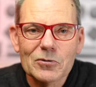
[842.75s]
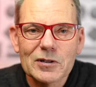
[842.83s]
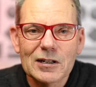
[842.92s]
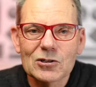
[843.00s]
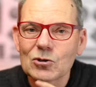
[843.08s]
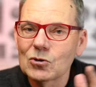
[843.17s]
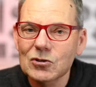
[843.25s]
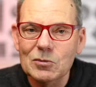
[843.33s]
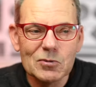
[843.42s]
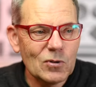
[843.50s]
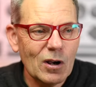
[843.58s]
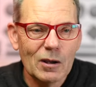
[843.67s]
then do
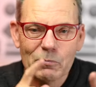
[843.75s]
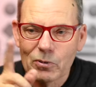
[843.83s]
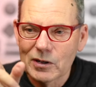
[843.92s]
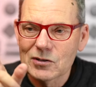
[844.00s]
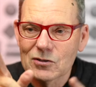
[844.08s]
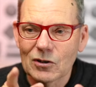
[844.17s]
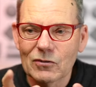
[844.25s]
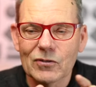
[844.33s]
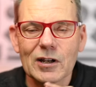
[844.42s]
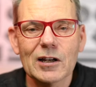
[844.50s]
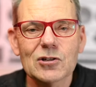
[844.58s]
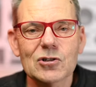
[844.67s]
subscribe, press
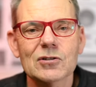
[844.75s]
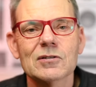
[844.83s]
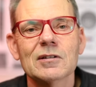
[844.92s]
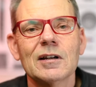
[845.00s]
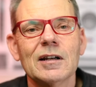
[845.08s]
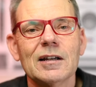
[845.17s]
notifications.